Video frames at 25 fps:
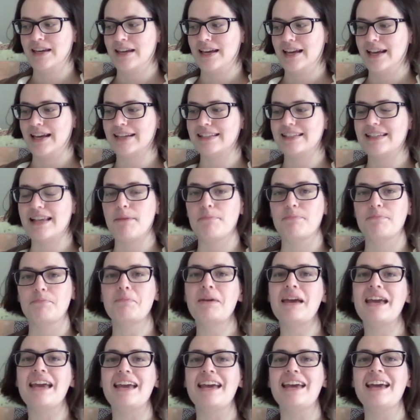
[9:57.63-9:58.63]
except
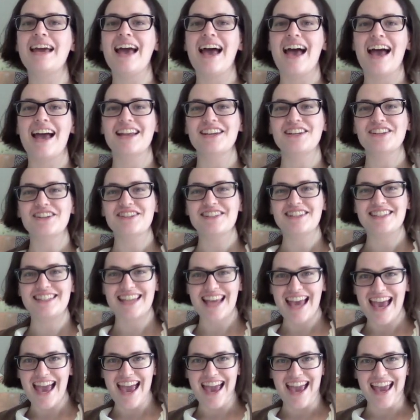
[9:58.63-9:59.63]
me and your
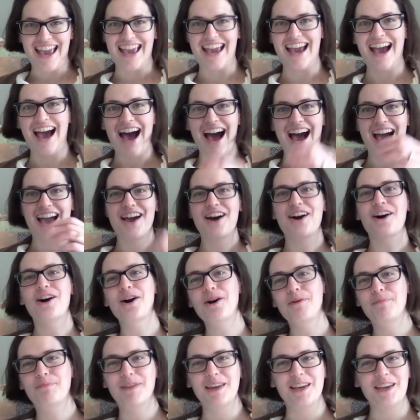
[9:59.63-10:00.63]
day. I
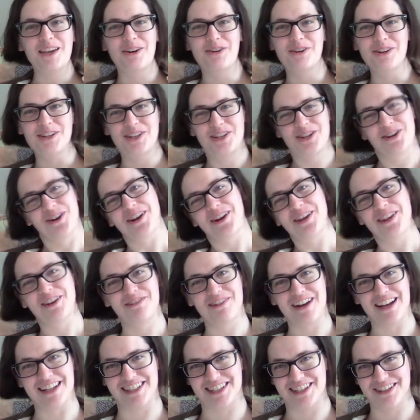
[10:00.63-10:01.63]
hope that you enjoy the
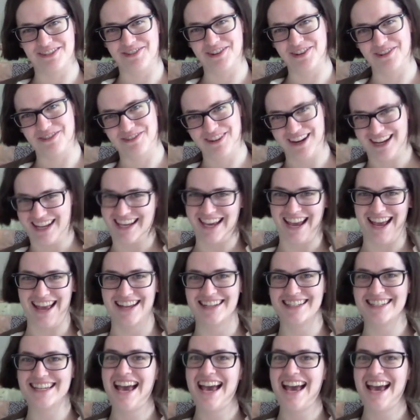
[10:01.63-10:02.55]
rest of your weekend